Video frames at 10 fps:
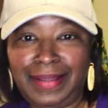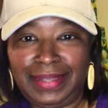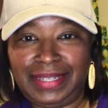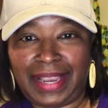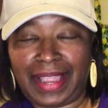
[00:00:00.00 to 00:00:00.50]

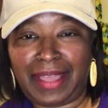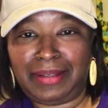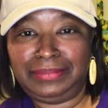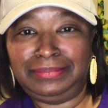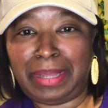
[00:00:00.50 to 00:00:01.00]
check
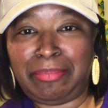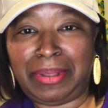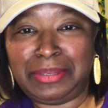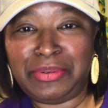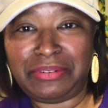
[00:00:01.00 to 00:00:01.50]
out my
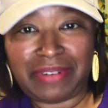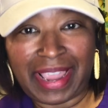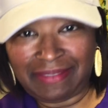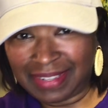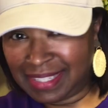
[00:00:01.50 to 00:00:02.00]
Baltimore
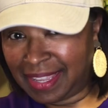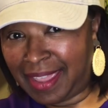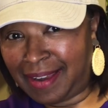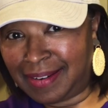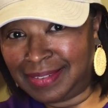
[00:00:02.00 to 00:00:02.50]
Ravens
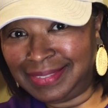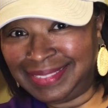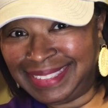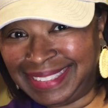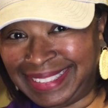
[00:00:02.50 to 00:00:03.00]
gear.
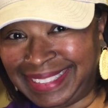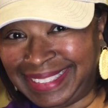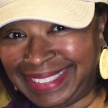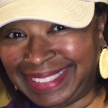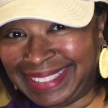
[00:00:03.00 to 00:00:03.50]

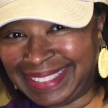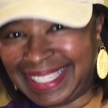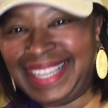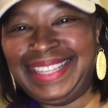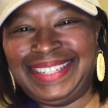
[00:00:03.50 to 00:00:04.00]

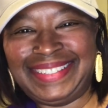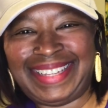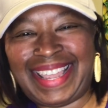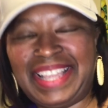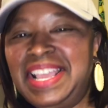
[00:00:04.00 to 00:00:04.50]

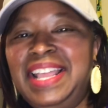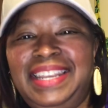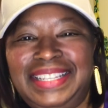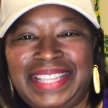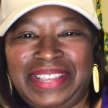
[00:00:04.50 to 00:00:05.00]
Okay,
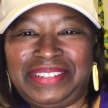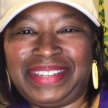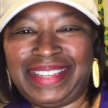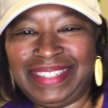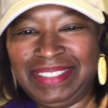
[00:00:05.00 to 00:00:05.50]
let's get
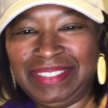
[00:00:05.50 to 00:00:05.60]
cooking.